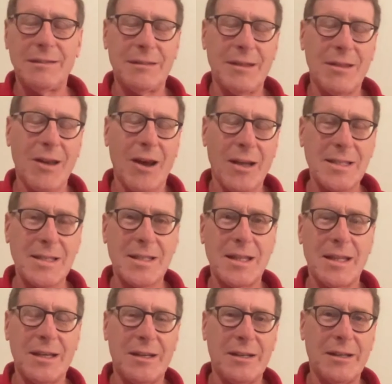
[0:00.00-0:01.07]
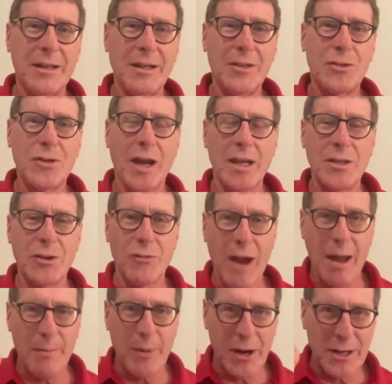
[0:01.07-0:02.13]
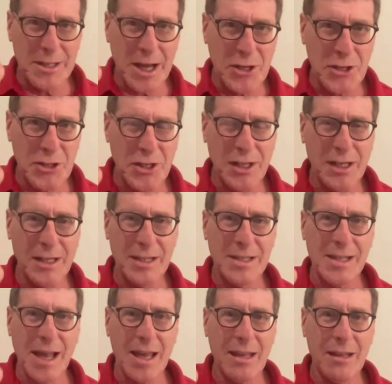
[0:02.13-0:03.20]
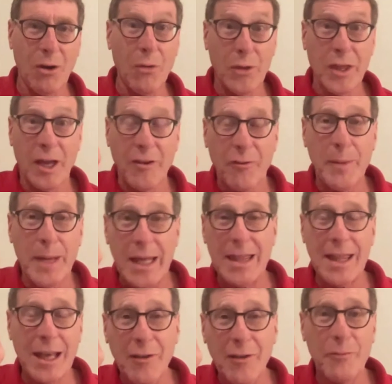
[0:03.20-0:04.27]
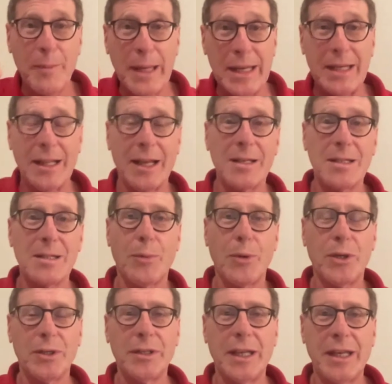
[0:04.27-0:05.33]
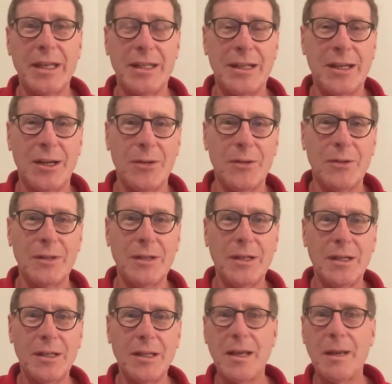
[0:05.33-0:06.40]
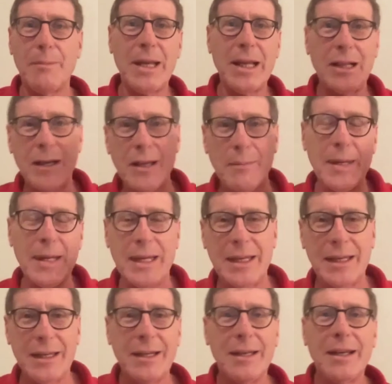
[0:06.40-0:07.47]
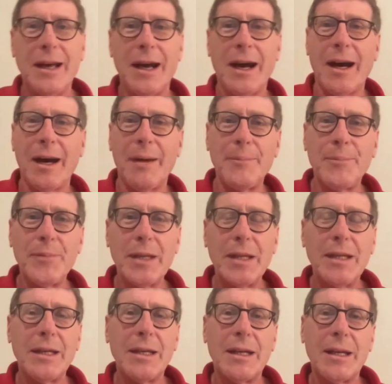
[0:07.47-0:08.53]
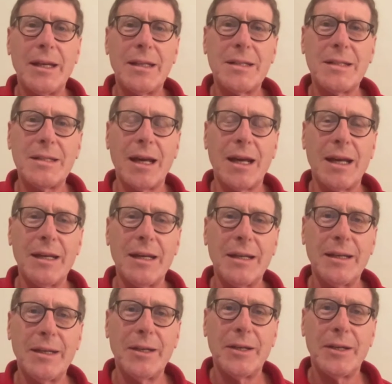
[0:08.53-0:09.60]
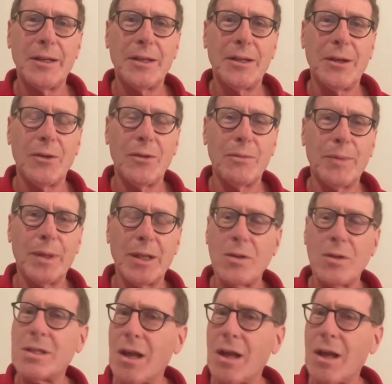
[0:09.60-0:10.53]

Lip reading: thoughts that are trying to grab our attention and say, oh, think of me, like a spoiled kid, Look at me, look at me. It's but those